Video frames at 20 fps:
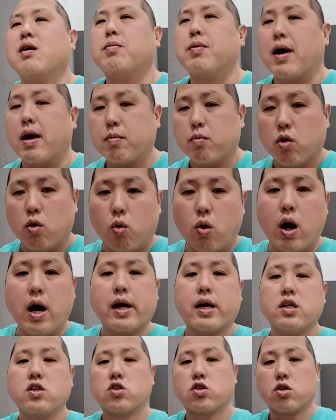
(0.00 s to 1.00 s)
But I'm going to
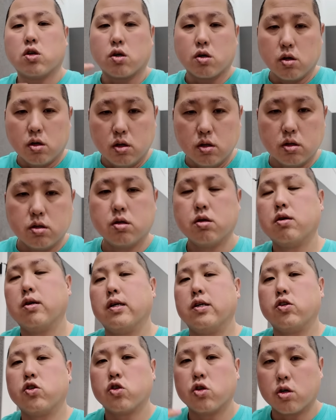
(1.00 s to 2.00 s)
walk in circles
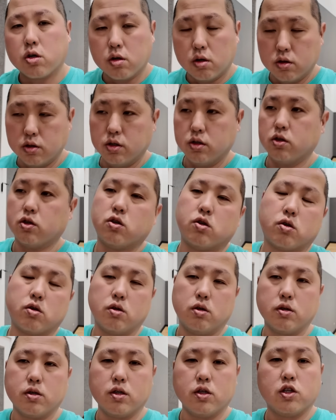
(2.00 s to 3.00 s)
and circles and
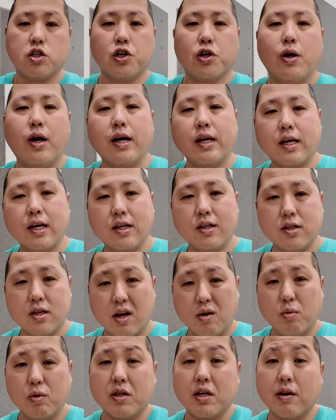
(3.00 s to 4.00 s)
circles until I get
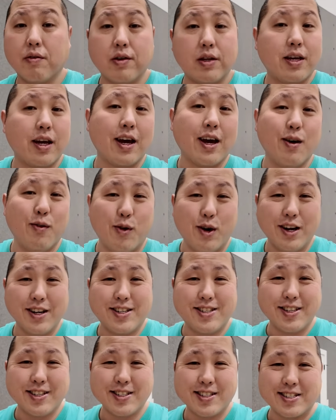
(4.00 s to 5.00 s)
done with everything I want
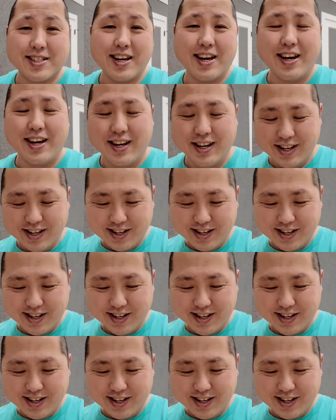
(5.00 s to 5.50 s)
to say.